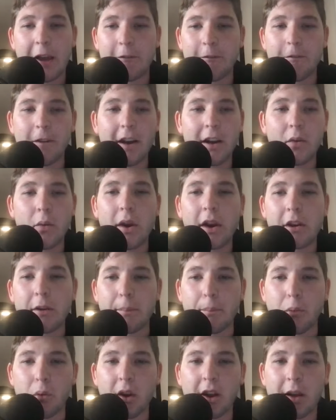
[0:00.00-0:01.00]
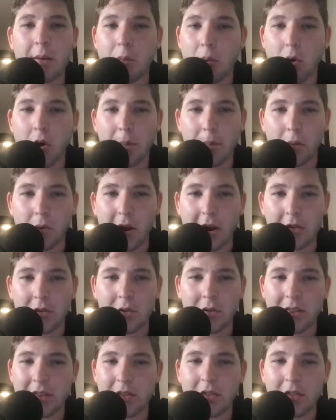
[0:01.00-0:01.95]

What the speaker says: and find a way to bring more pressure,